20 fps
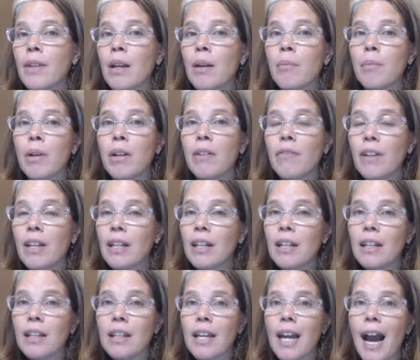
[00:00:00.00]
But if
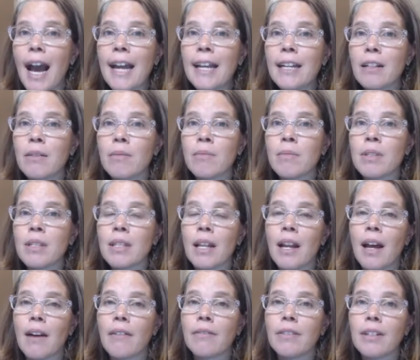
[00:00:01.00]
any of the items that
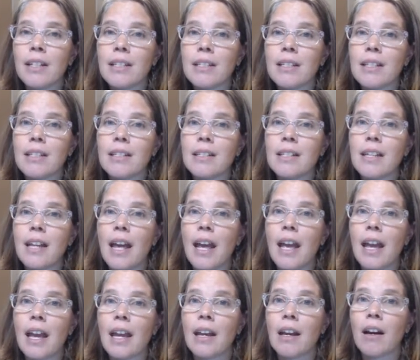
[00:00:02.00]
I've listed
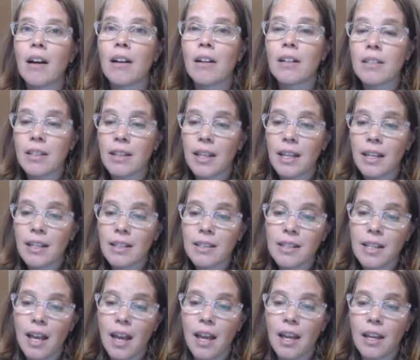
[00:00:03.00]
today are things
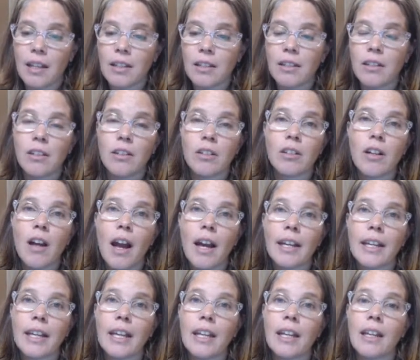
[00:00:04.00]
that you're
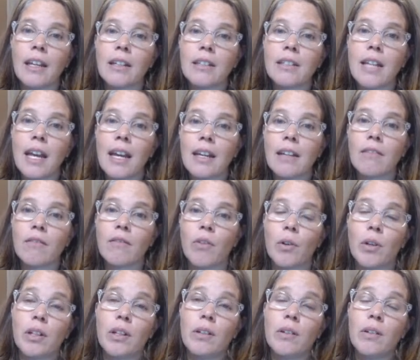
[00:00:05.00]
not getting taken
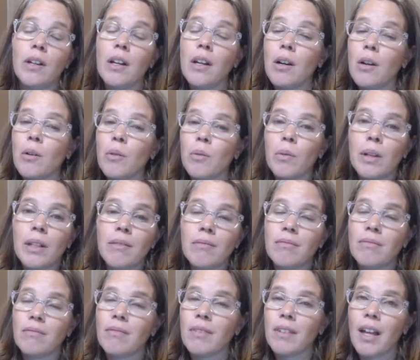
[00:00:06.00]
for you, we'd
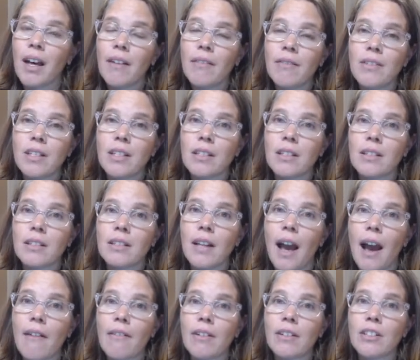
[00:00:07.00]
love to
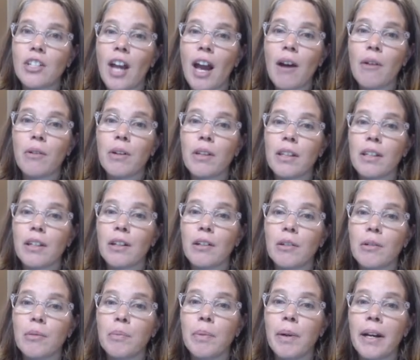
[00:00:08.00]
have a chat with
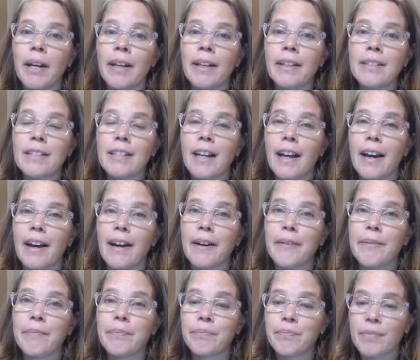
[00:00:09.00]
you, but
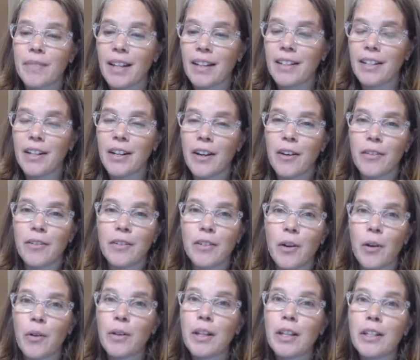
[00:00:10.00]

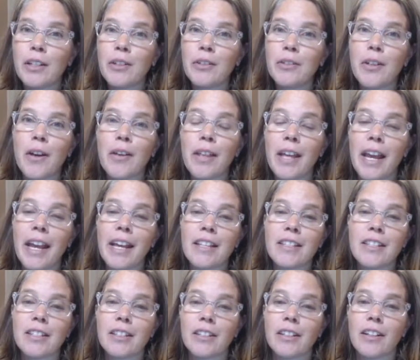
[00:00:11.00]
only you know the
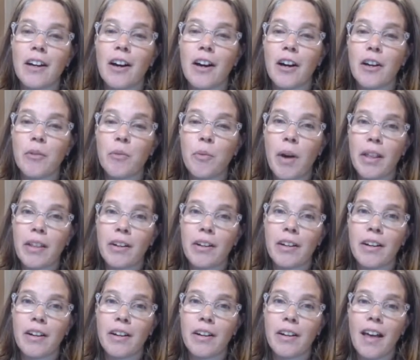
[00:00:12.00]
answer on whether or
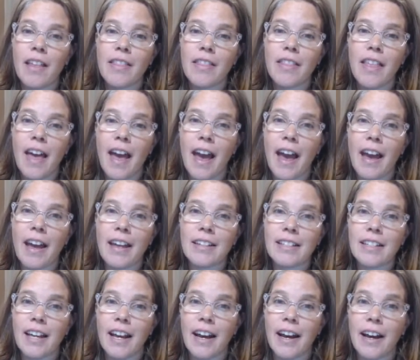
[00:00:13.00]
not
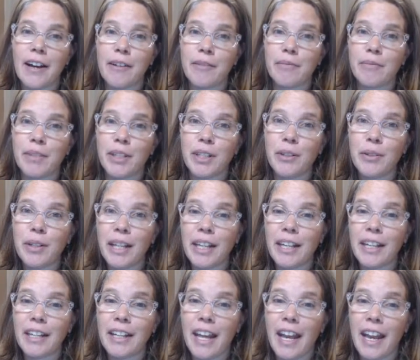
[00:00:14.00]
that you
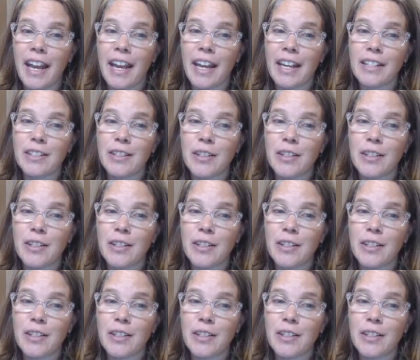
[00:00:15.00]
need a